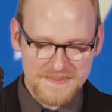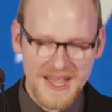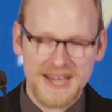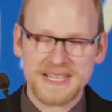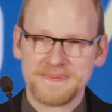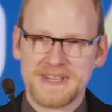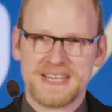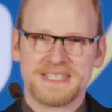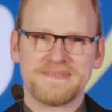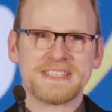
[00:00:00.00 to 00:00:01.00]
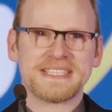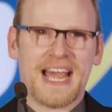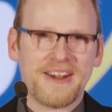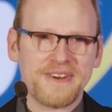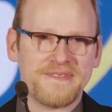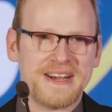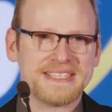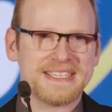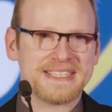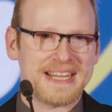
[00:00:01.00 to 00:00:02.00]
And it's because of the
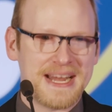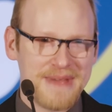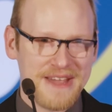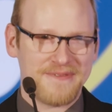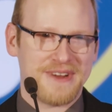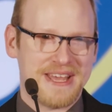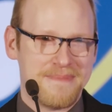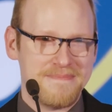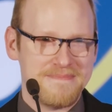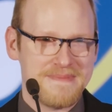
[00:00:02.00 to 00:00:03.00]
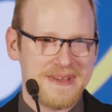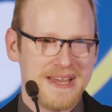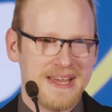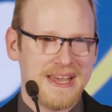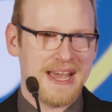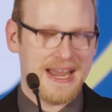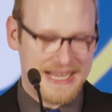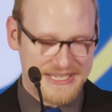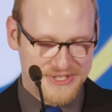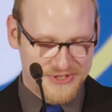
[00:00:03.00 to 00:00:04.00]
sacrifices that I make for him and
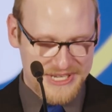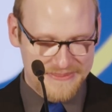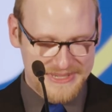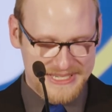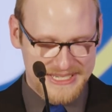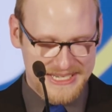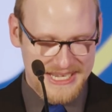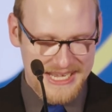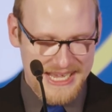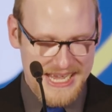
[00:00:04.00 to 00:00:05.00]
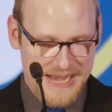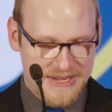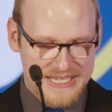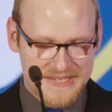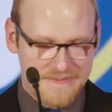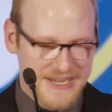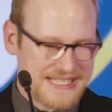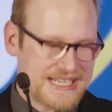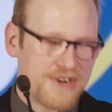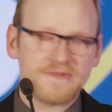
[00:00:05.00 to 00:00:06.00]
his dreams, and because of my
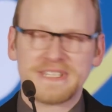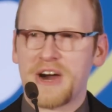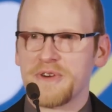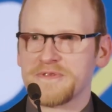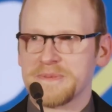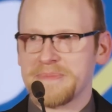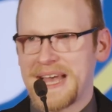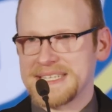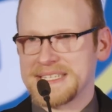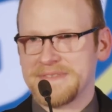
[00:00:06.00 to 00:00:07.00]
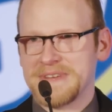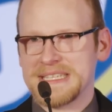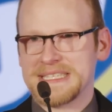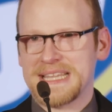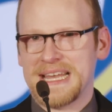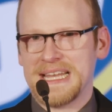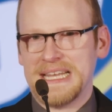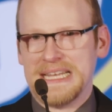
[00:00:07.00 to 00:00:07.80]
self-doubt from past events, that